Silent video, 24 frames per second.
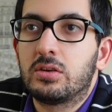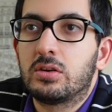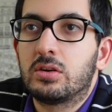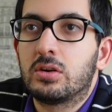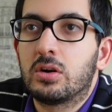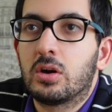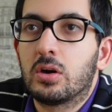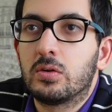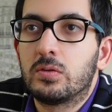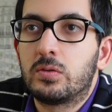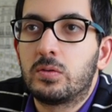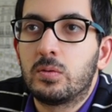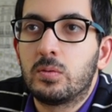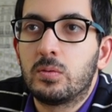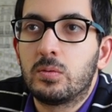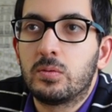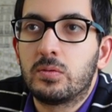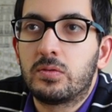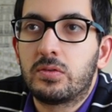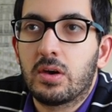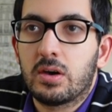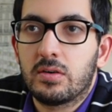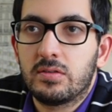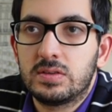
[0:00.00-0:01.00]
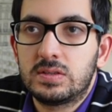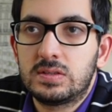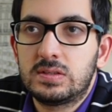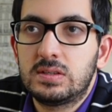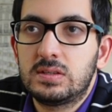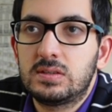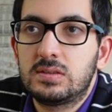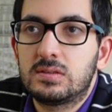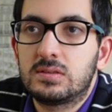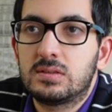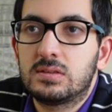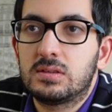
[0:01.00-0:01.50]
you can go to
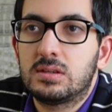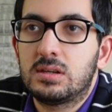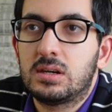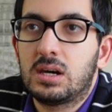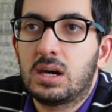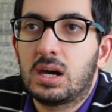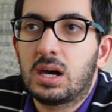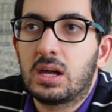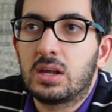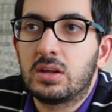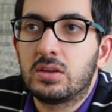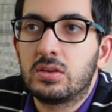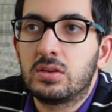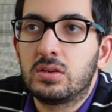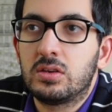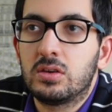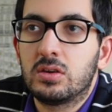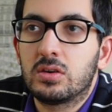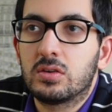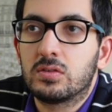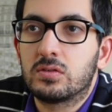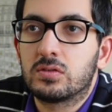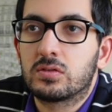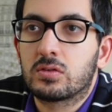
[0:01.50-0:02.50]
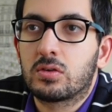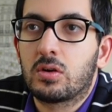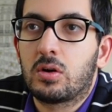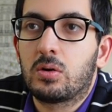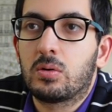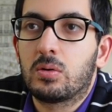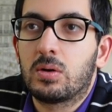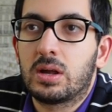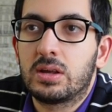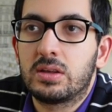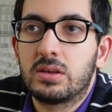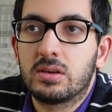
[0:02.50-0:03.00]
services, and you can
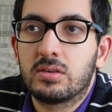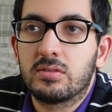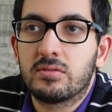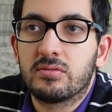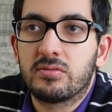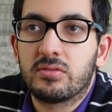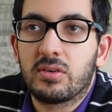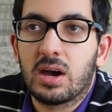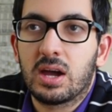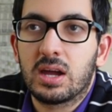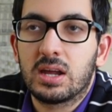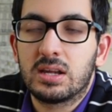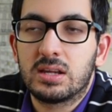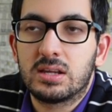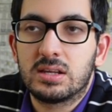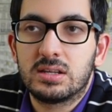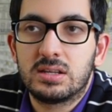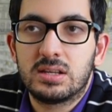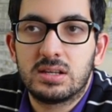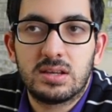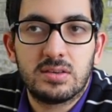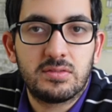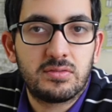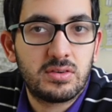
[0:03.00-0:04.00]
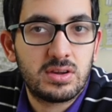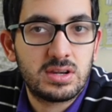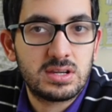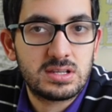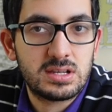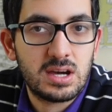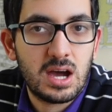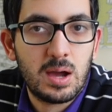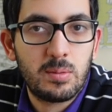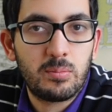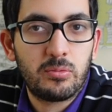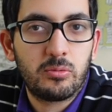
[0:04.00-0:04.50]
scroll and you can find the different
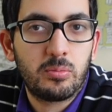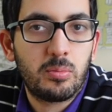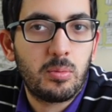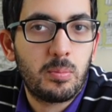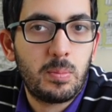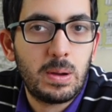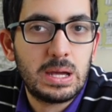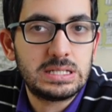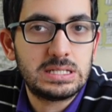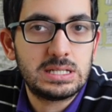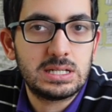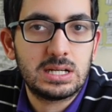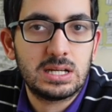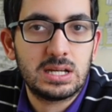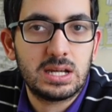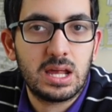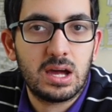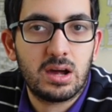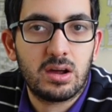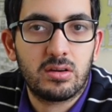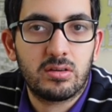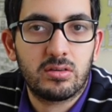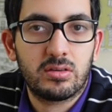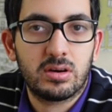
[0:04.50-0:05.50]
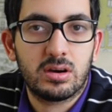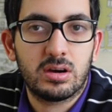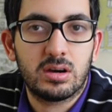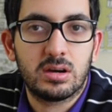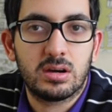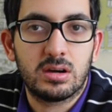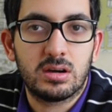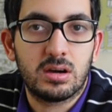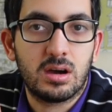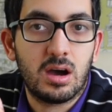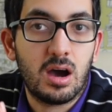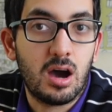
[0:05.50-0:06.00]
types. Well, basically they are
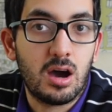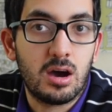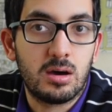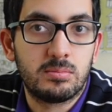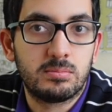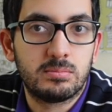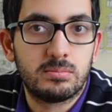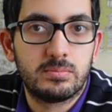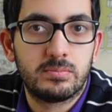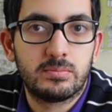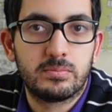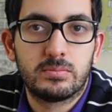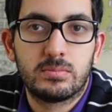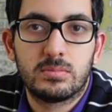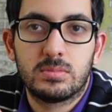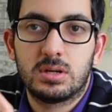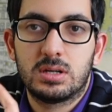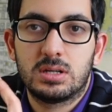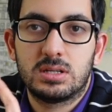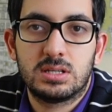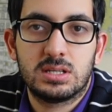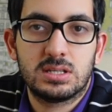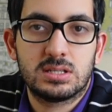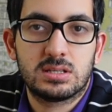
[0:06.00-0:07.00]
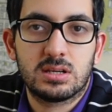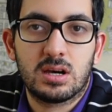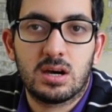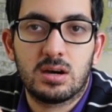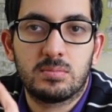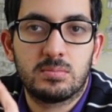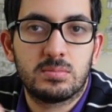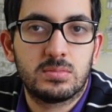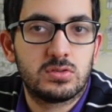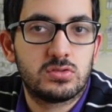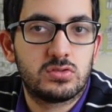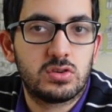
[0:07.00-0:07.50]
arm,
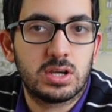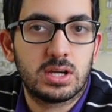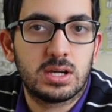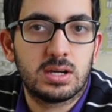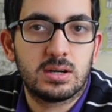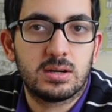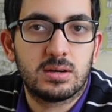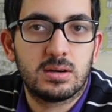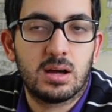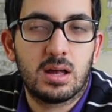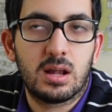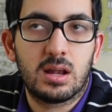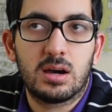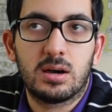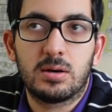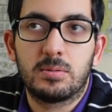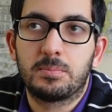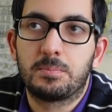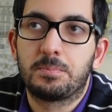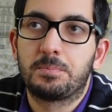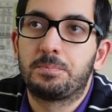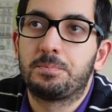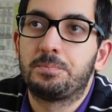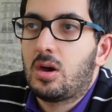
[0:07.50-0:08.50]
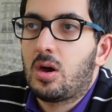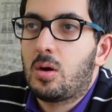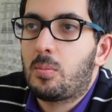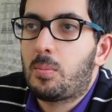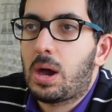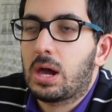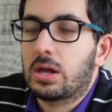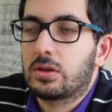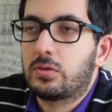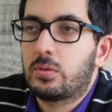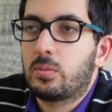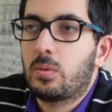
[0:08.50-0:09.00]
disarm, trigger, alarm.
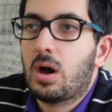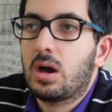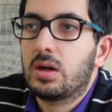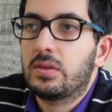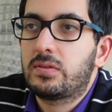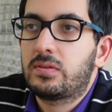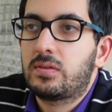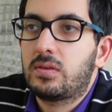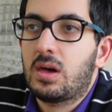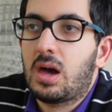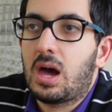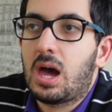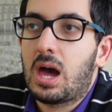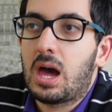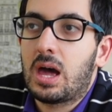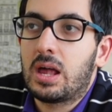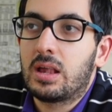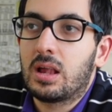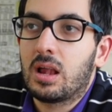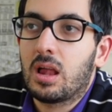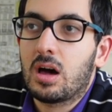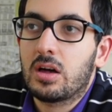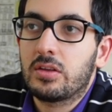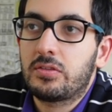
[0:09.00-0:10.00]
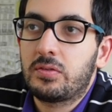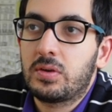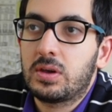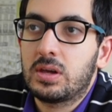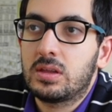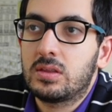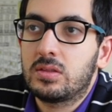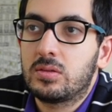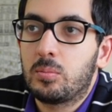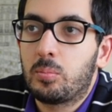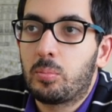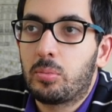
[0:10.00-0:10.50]
Back to us. And the last
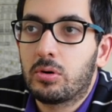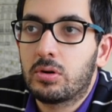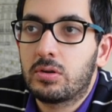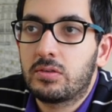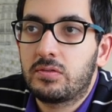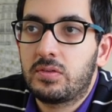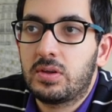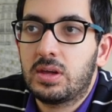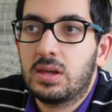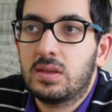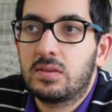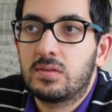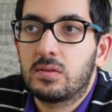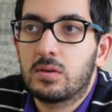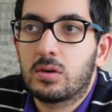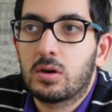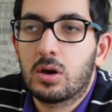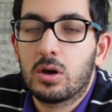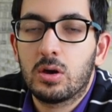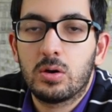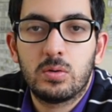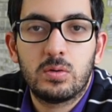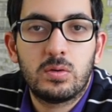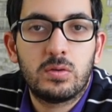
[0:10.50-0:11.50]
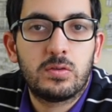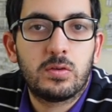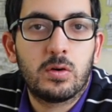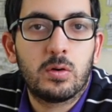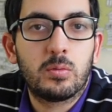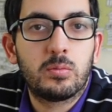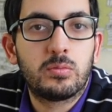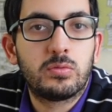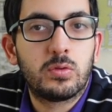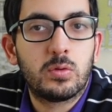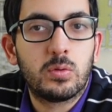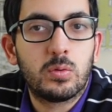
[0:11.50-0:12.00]
thing, the important thing, is the code. So
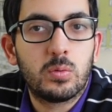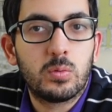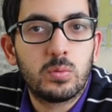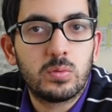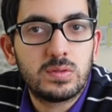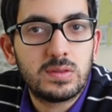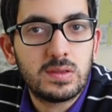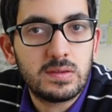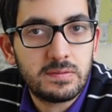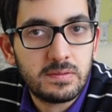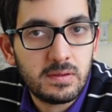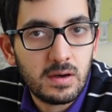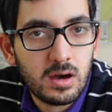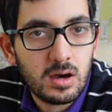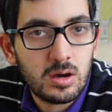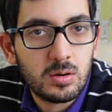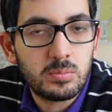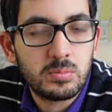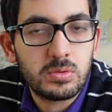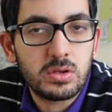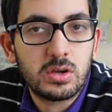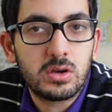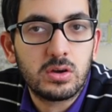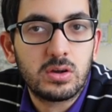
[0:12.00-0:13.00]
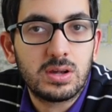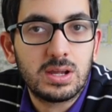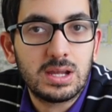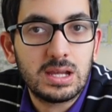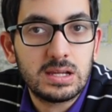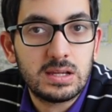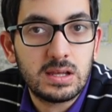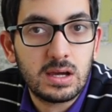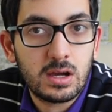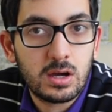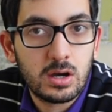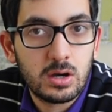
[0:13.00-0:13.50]
to disarm, you're going to
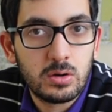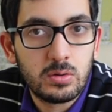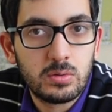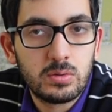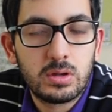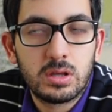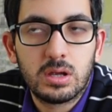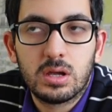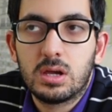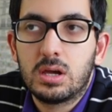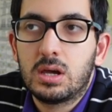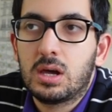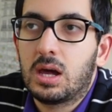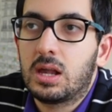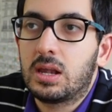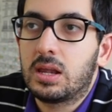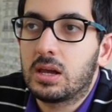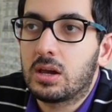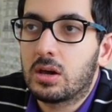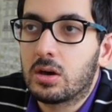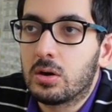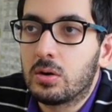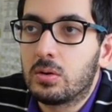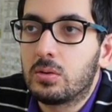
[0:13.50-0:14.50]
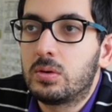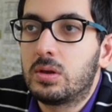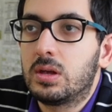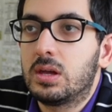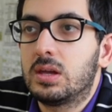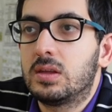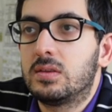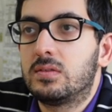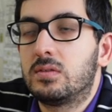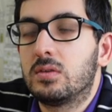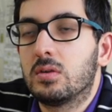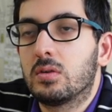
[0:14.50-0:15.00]
need a code, and the code
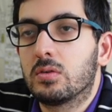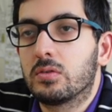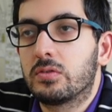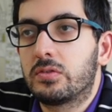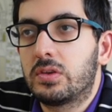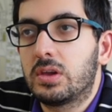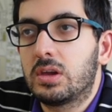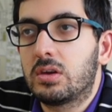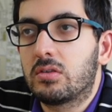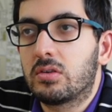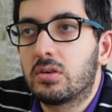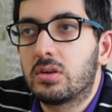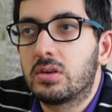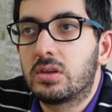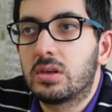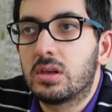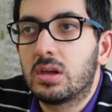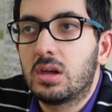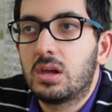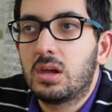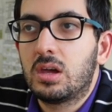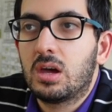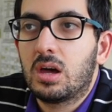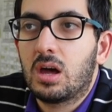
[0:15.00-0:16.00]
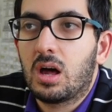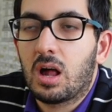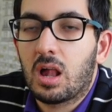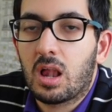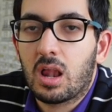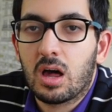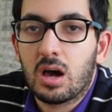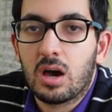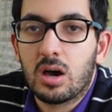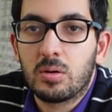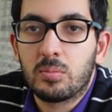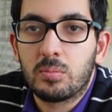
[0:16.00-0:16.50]
is your secret
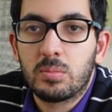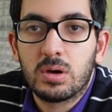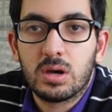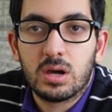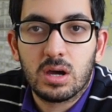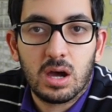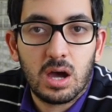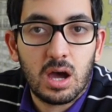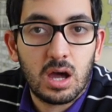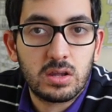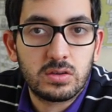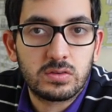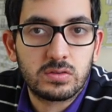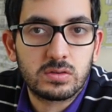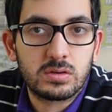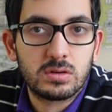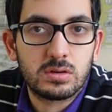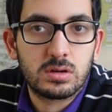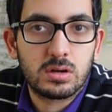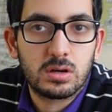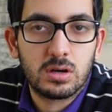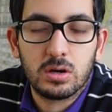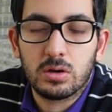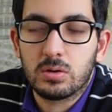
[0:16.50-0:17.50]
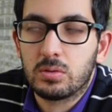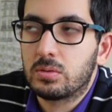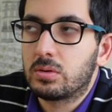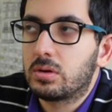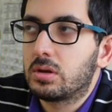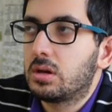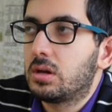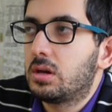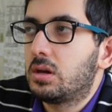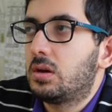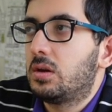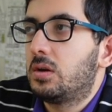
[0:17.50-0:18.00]
alarm underscore code.
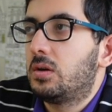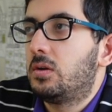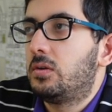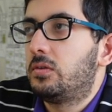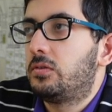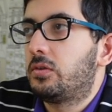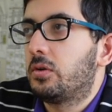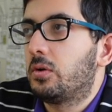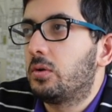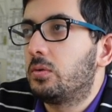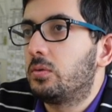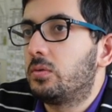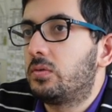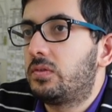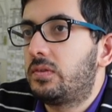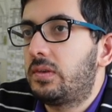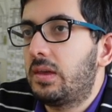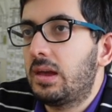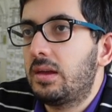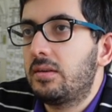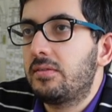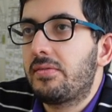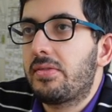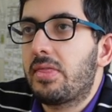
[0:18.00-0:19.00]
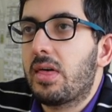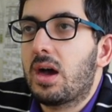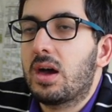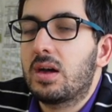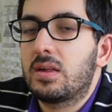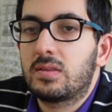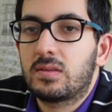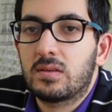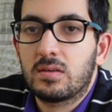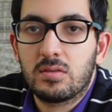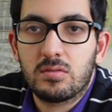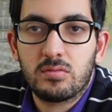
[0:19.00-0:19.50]
So save
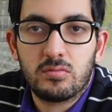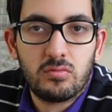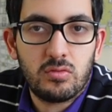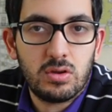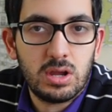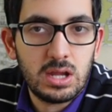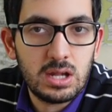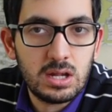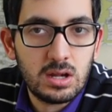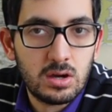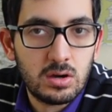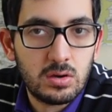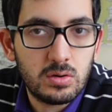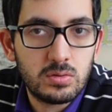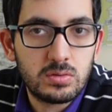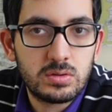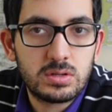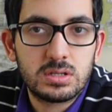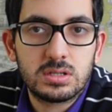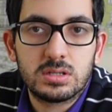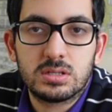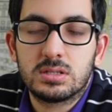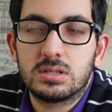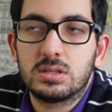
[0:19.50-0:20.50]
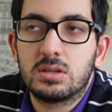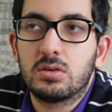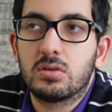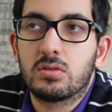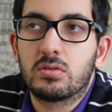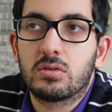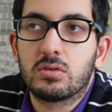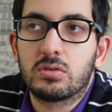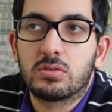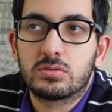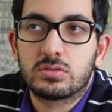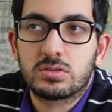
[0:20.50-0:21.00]
that, reload
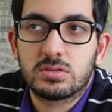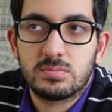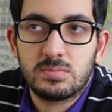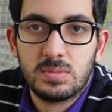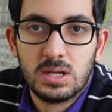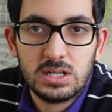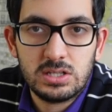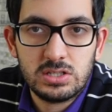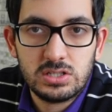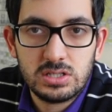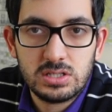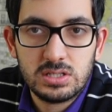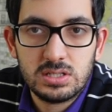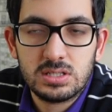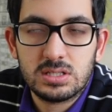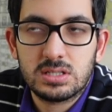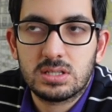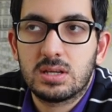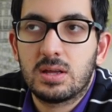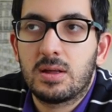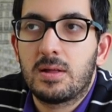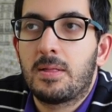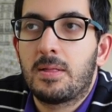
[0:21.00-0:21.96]
your automations.